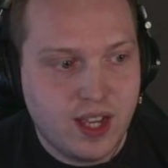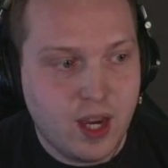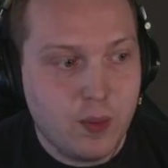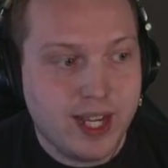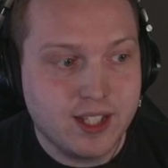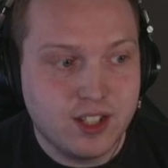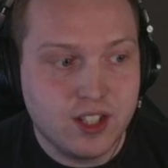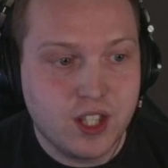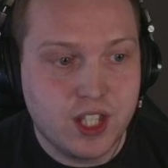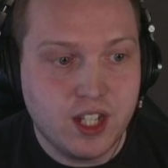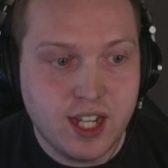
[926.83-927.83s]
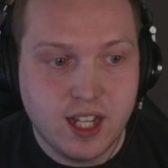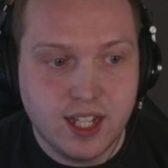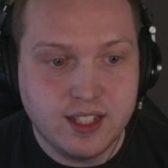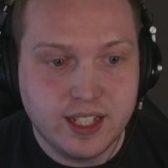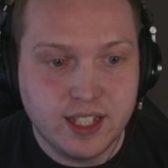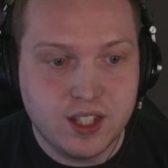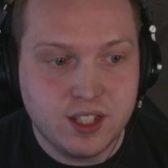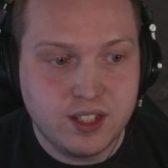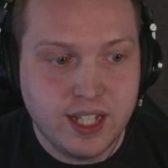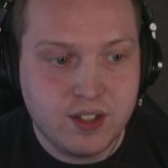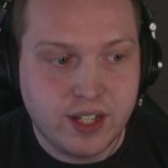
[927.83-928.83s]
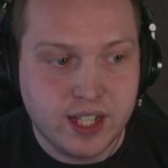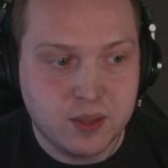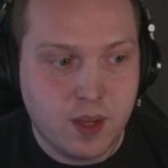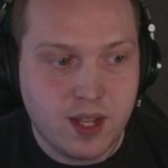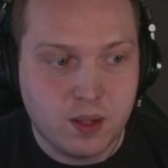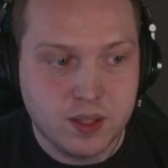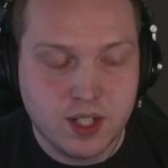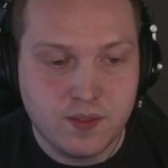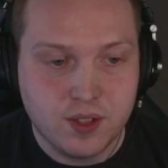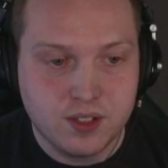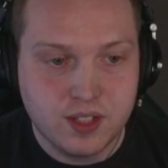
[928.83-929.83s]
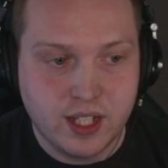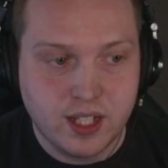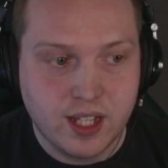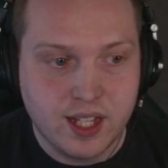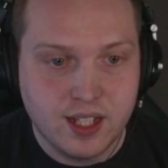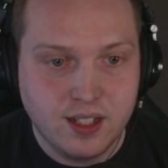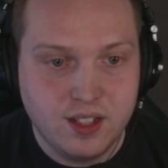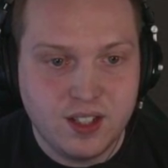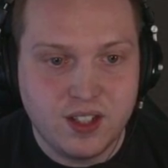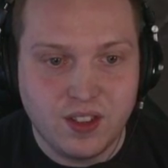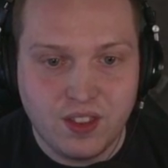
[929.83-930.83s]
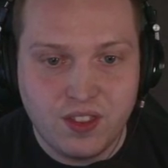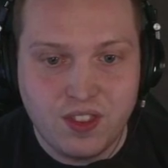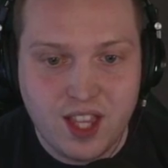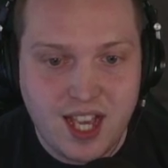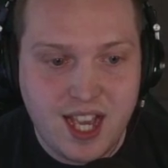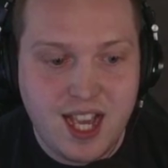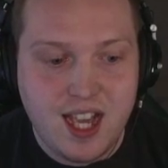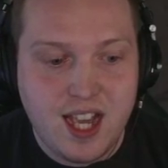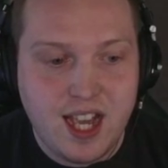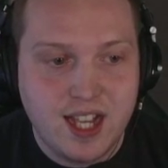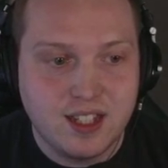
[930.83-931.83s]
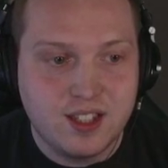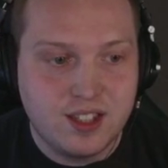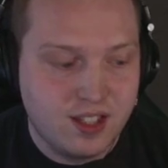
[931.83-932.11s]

And we get to look at the night lighting at the scenery as well, which I've not seen yet. Look at that!